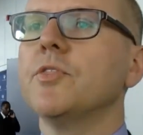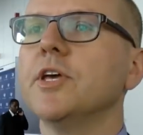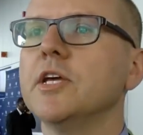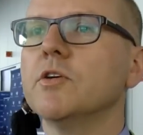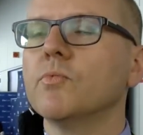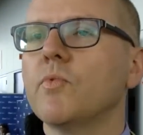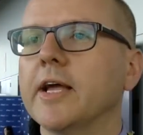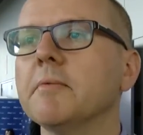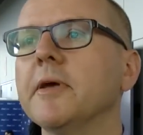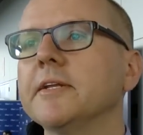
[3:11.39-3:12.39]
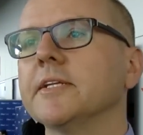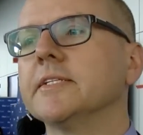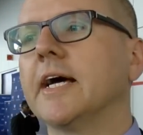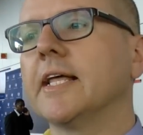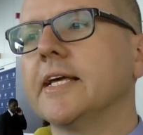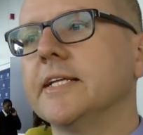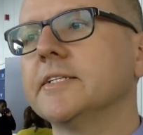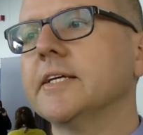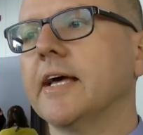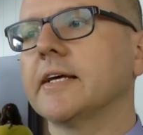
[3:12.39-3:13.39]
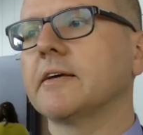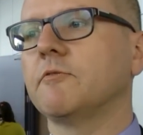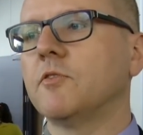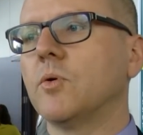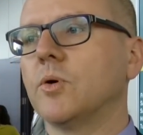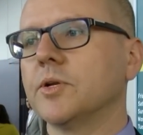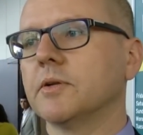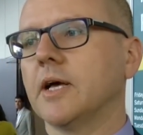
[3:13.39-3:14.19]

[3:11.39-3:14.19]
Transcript: The recommended daily intake for